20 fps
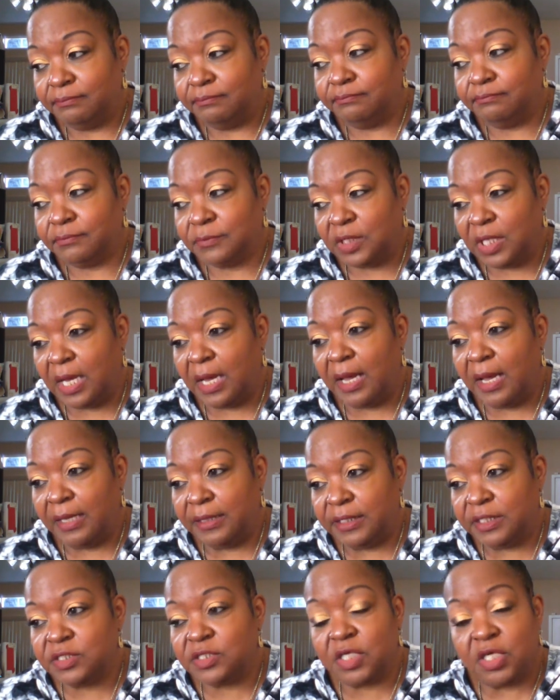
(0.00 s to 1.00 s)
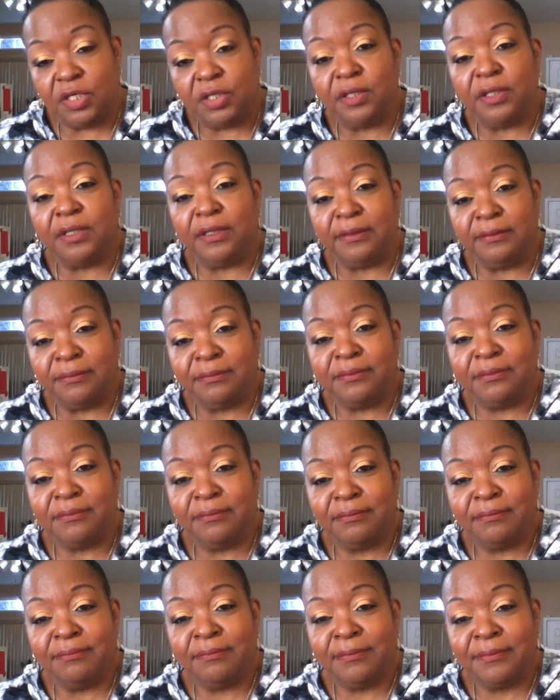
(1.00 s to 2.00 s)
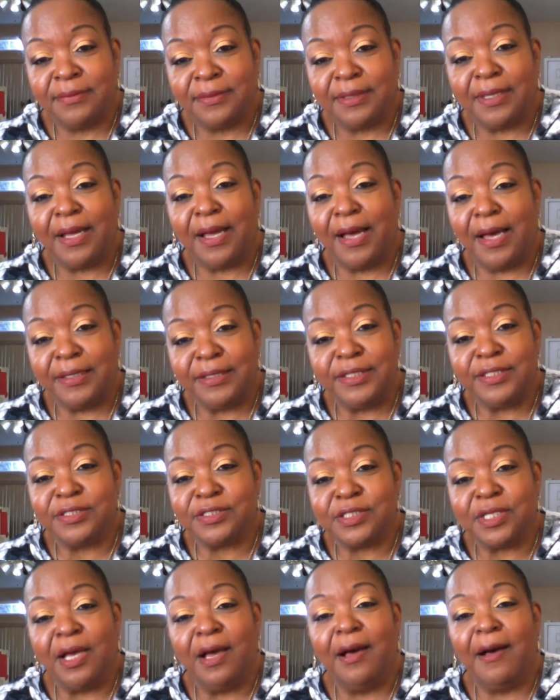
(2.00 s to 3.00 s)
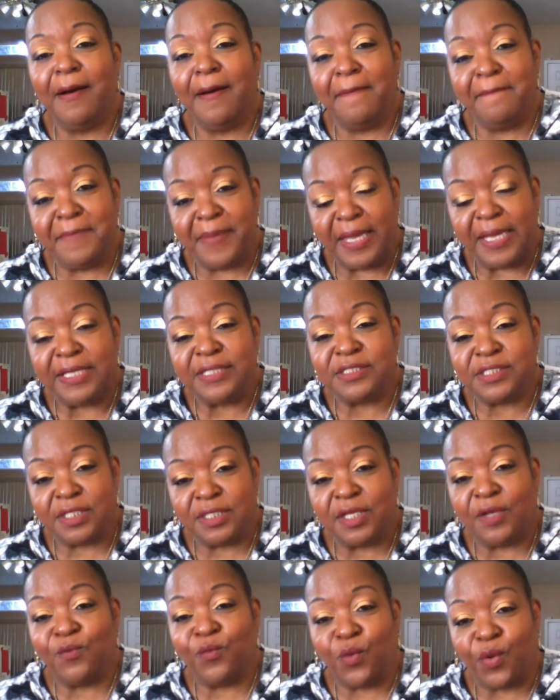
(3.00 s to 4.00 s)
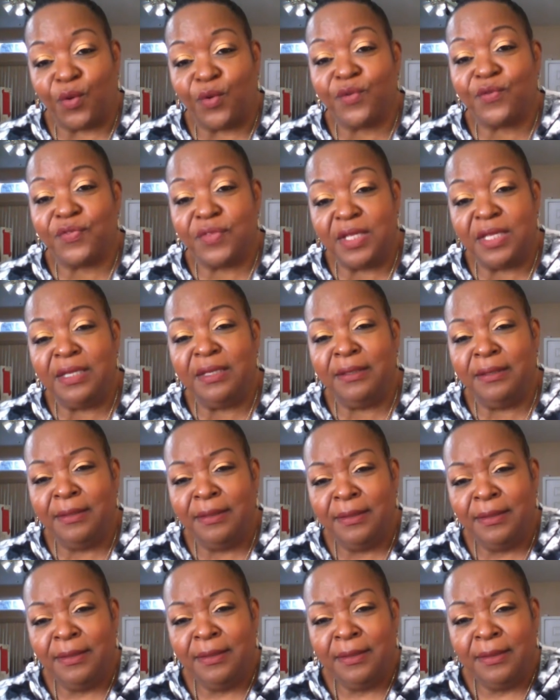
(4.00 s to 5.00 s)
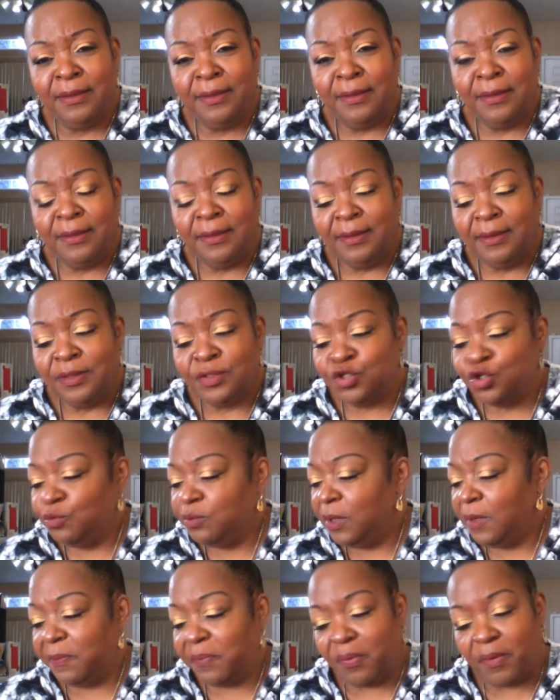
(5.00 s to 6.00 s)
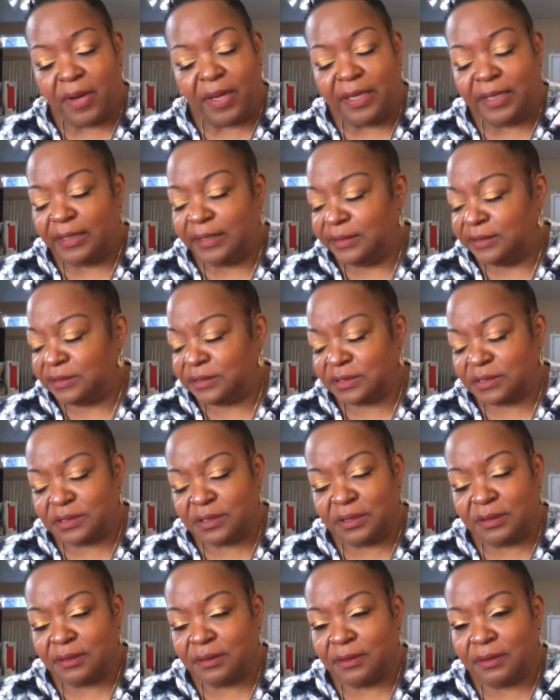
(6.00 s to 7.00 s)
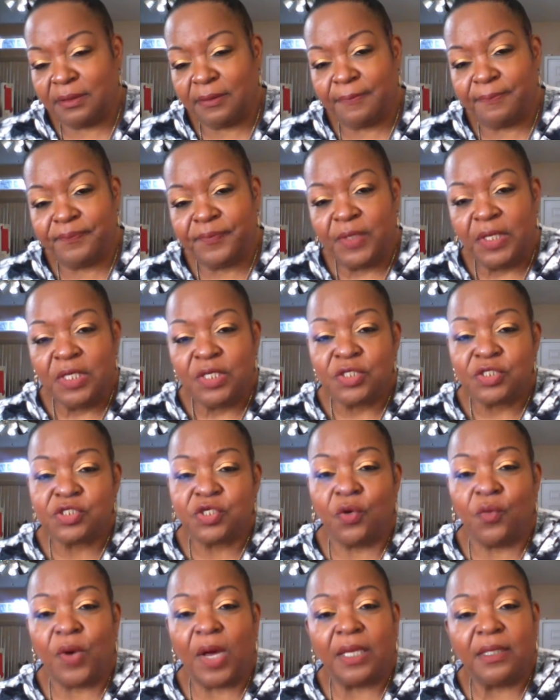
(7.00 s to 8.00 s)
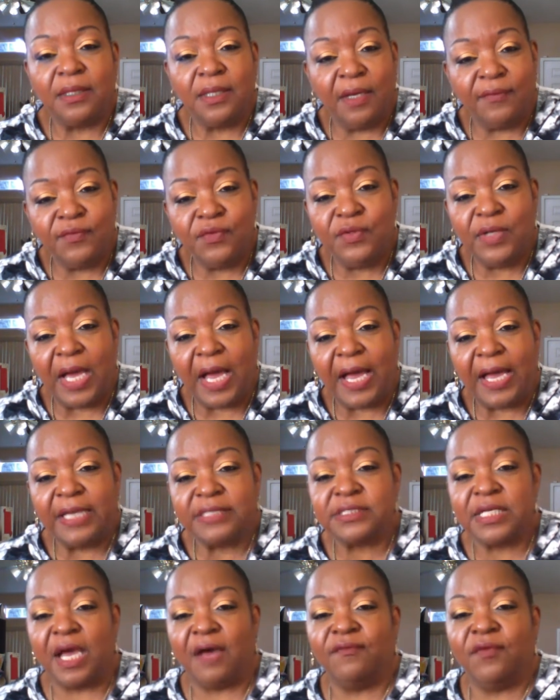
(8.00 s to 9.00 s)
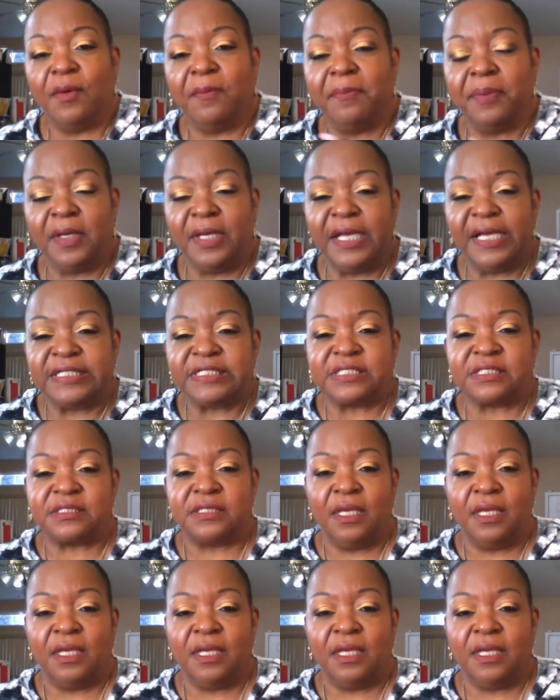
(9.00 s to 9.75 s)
God is good. God is amazing and worthy to be praised. So I love you guys. Have a blessed